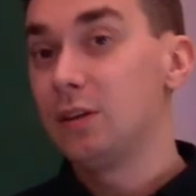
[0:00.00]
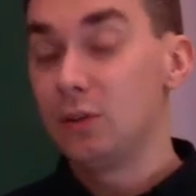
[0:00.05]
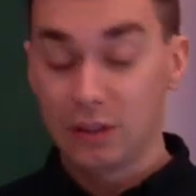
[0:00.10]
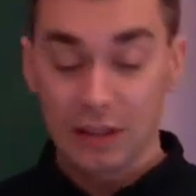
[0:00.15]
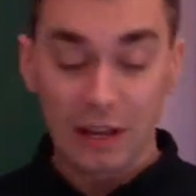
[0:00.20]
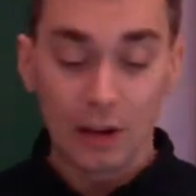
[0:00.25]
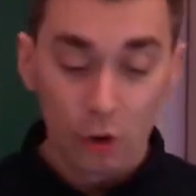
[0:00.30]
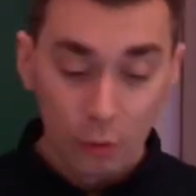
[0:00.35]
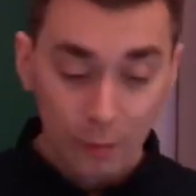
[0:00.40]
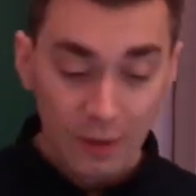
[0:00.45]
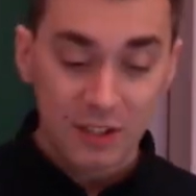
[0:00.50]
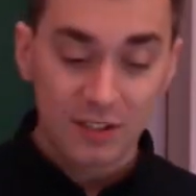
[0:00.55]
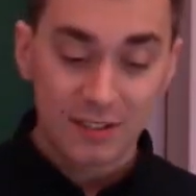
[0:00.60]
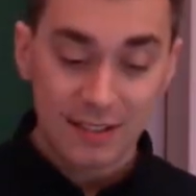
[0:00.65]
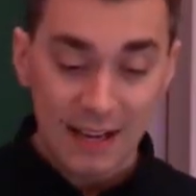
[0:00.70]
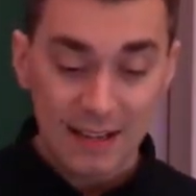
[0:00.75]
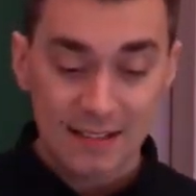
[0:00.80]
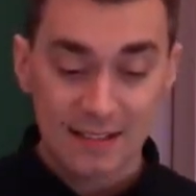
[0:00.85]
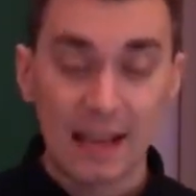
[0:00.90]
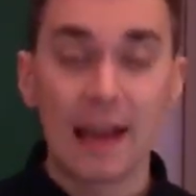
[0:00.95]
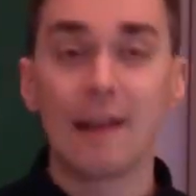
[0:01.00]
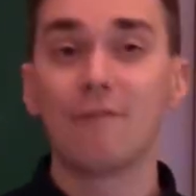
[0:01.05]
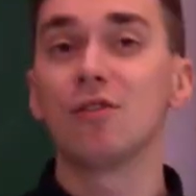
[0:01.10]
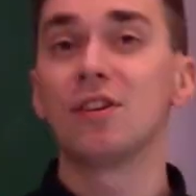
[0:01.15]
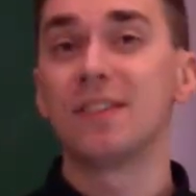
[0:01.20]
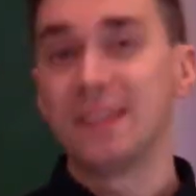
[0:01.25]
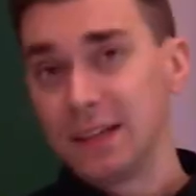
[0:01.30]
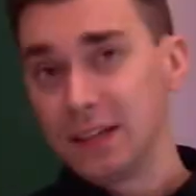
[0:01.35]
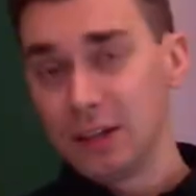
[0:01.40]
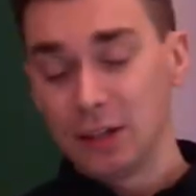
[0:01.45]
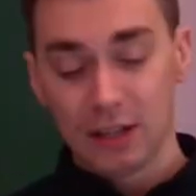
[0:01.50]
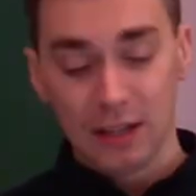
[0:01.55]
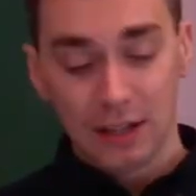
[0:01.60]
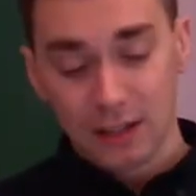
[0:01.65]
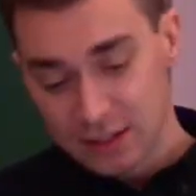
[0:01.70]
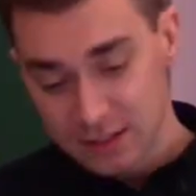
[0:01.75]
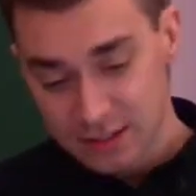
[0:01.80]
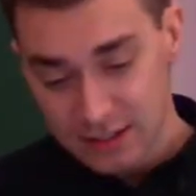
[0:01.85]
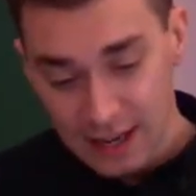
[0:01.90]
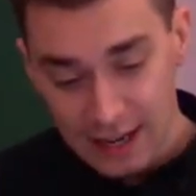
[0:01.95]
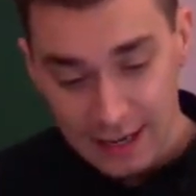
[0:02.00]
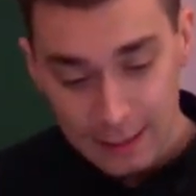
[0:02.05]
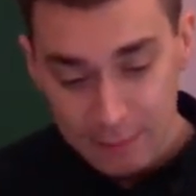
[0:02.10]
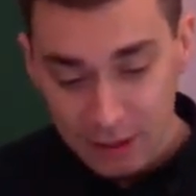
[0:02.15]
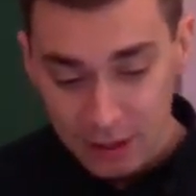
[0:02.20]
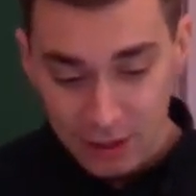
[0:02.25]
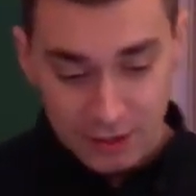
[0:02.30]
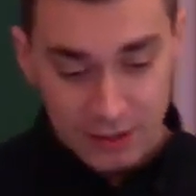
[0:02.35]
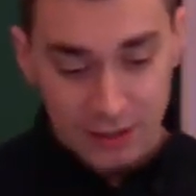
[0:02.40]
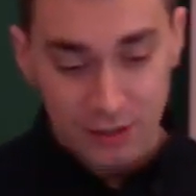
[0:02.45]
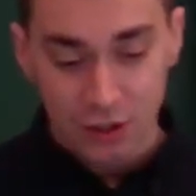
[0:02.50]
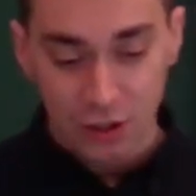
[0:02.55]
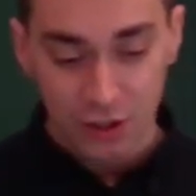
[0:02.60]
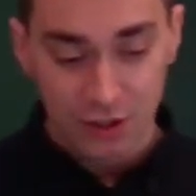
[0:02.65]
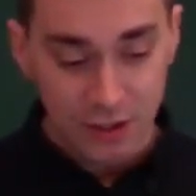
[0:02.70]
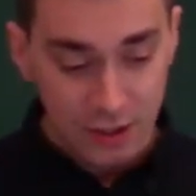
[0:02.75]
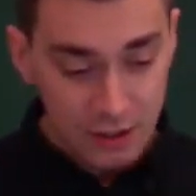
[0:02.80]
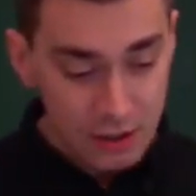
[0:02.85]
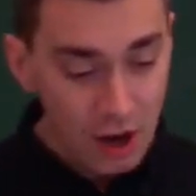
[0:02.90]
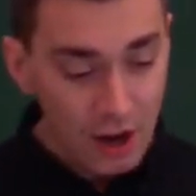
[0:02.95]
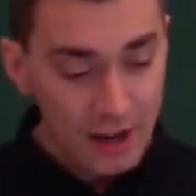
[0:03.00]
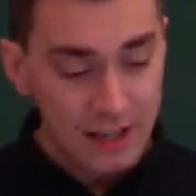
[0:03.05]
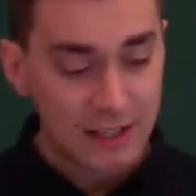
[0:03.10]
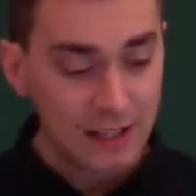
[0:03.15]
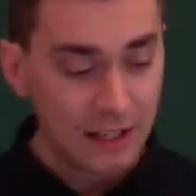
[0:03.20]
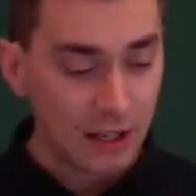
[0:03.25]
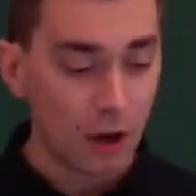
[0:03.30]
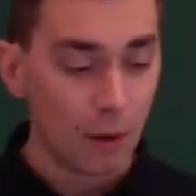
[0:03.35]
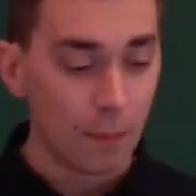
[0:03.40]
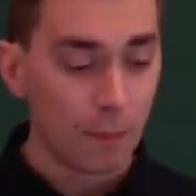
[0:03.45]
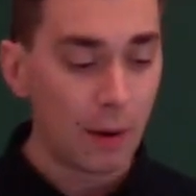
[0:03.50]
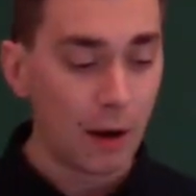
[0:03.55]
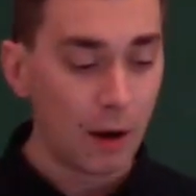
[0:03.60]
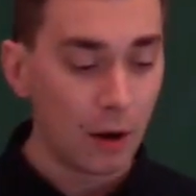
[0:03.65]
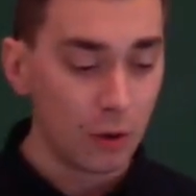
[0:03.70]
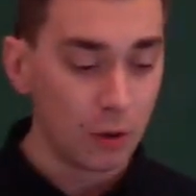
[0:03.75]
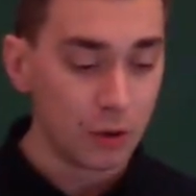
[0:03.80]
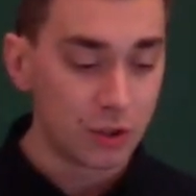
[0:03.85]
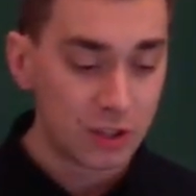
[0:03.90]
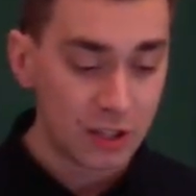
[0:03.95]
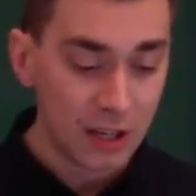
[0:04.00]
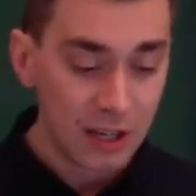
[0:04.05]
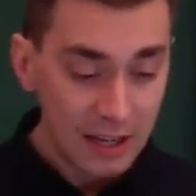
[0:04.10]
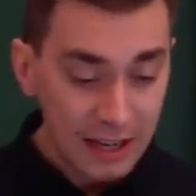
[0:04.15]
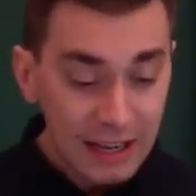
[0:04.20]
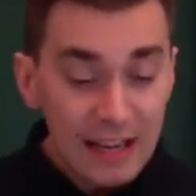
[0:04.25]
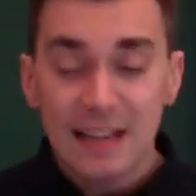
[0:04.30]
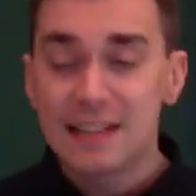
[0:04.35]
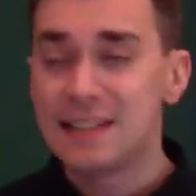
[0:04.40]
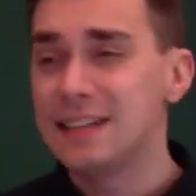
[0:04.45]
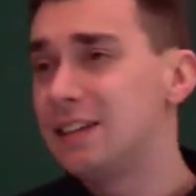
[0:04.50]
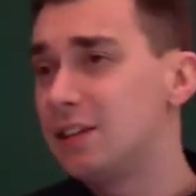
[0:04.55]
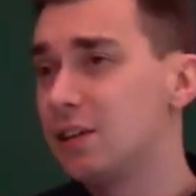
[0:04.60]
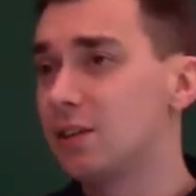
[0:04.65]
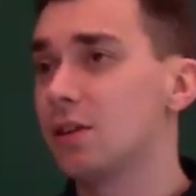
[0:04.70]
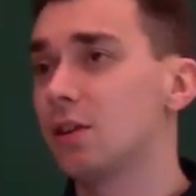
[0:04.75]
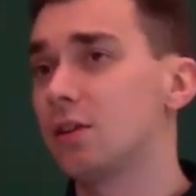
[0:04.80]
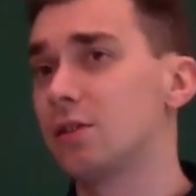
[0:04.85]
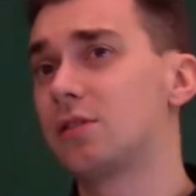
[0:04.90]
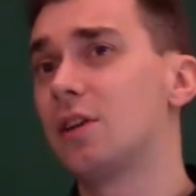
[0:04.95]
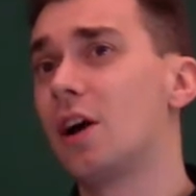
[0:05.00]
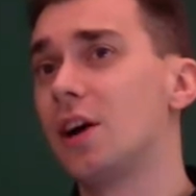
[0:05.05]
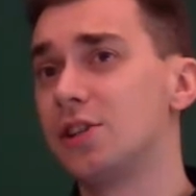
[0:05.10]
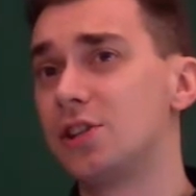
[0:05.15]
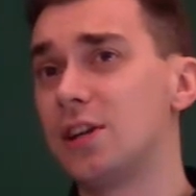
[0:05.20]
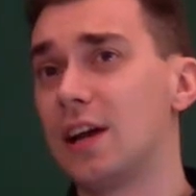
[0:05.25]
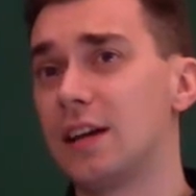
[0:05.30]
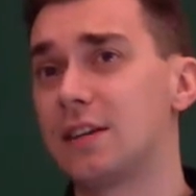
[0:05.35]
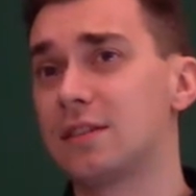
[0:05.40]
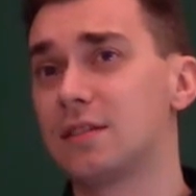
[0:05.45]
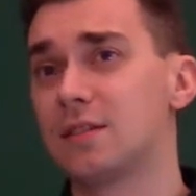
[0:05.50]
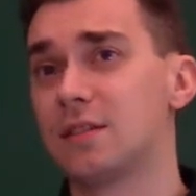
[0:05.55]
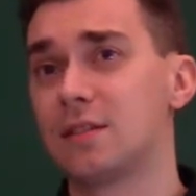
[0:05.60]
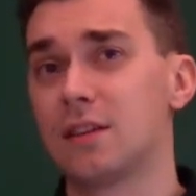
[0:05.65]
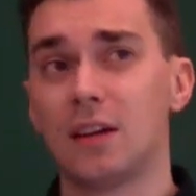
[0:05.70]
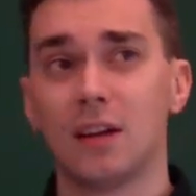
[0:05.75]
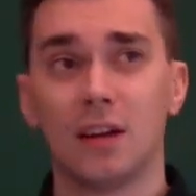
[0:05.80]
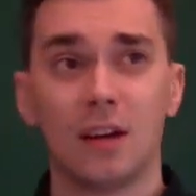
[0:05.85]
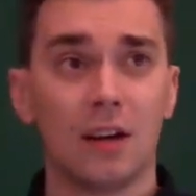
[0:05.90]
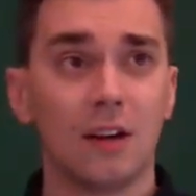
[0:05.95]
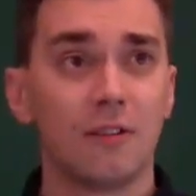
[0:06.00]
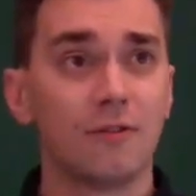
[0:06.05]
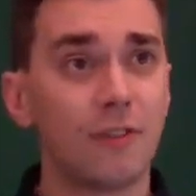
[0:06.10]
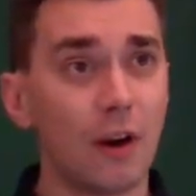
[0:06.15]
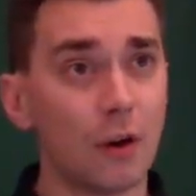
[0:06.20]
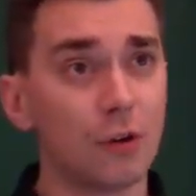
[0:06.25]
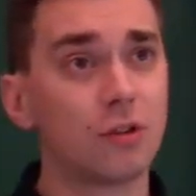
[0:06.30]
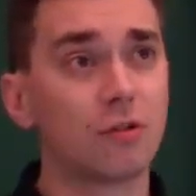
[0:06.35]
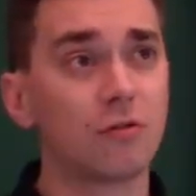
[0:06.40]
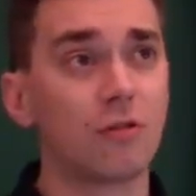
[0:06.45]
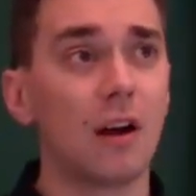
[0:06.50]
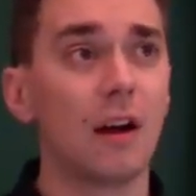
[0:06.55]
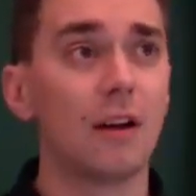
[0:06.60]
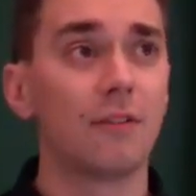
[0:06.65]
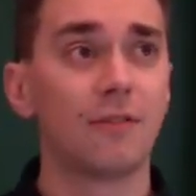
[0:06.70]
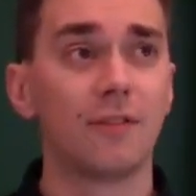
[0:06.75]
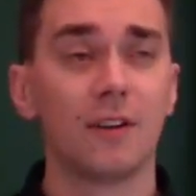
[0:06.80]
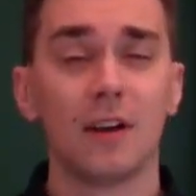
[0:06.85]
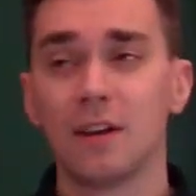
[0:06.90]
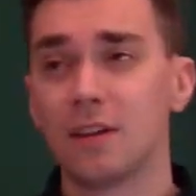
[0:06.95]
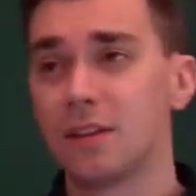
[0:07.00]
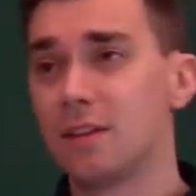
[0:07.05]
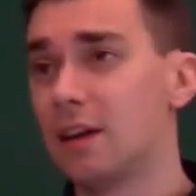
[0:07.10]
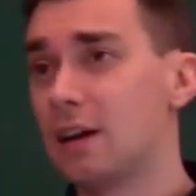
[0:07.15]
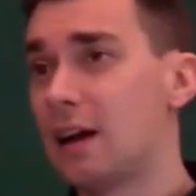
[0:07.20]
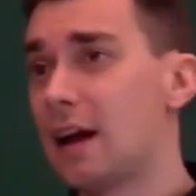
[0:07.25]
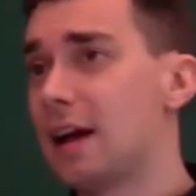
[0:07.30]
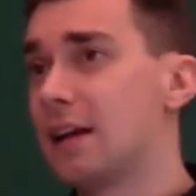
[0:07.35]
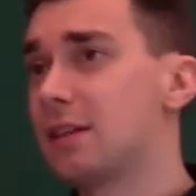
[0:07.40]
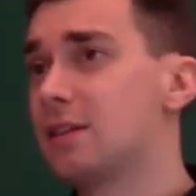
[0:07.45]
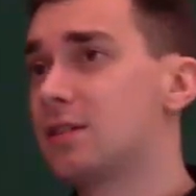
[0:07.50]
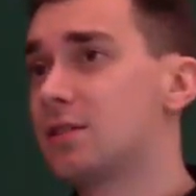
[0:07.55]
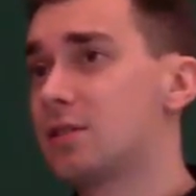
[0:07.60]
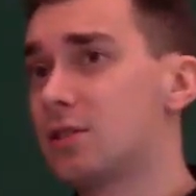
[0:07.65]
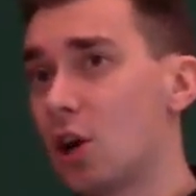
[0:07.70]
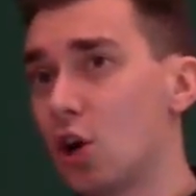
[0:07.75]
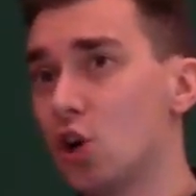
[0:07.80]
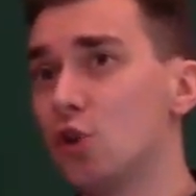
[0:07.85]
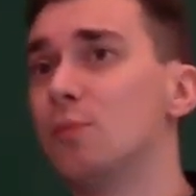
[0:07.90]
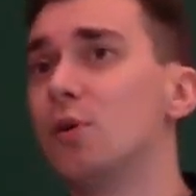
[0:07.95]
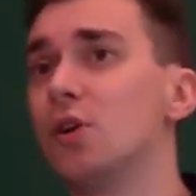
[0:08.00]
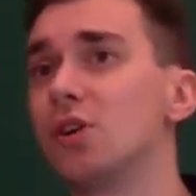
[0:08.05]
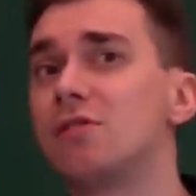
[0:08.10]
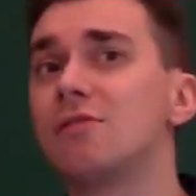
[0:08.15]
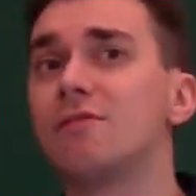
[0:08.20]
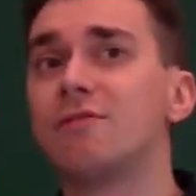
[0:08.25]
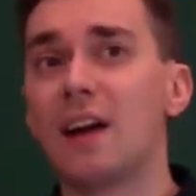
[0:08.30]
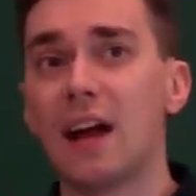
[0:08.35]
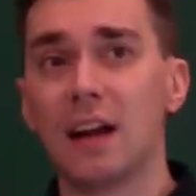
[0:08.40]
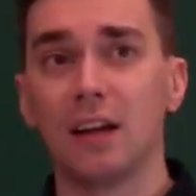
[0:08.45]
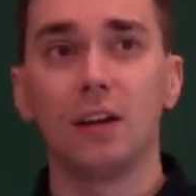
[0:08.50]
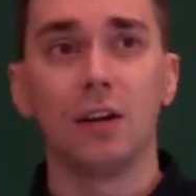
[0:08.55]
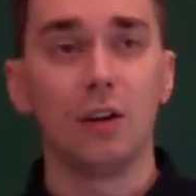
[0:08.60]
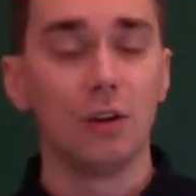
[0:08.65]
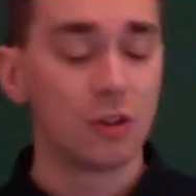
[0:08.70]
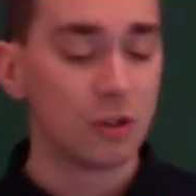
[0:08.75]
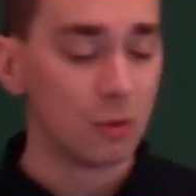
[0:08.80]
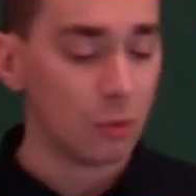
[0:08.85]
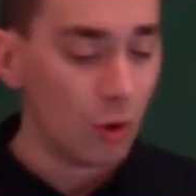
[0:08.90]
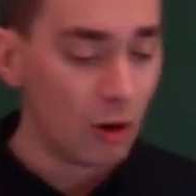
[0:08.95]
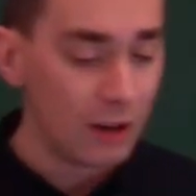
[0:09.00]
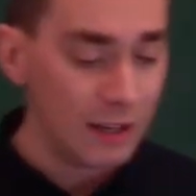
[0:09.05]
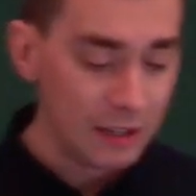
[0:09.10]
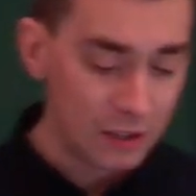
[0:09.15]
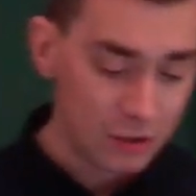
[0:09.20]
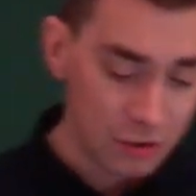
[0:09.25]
that almost says everything you need to say, because it's just a nicely composed, easy to digest photograph that adds so much value to what he's